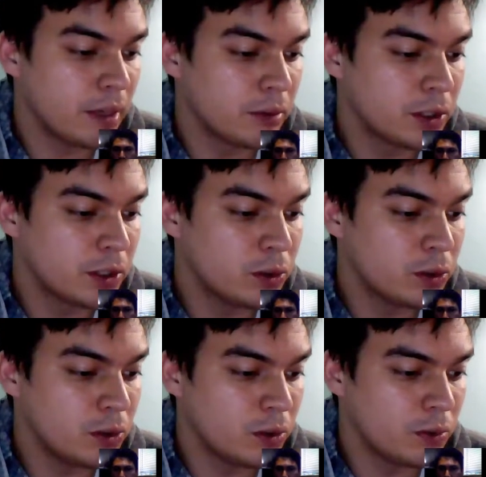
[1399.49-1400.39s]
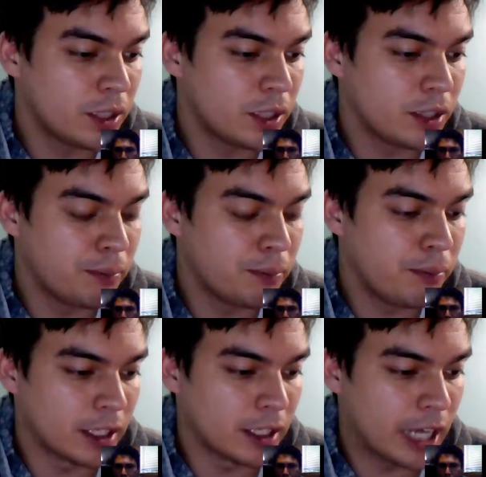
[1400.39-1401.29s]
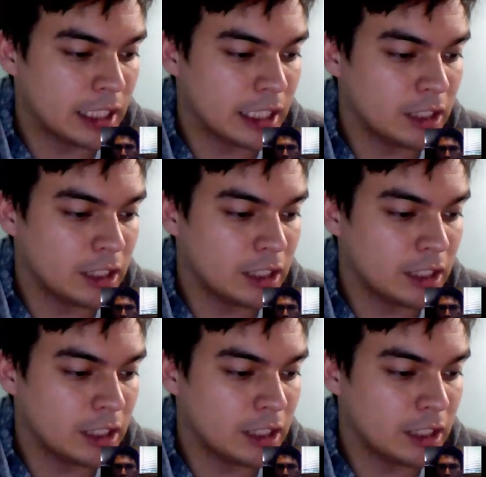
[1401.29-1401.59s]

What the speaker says: We can do kindness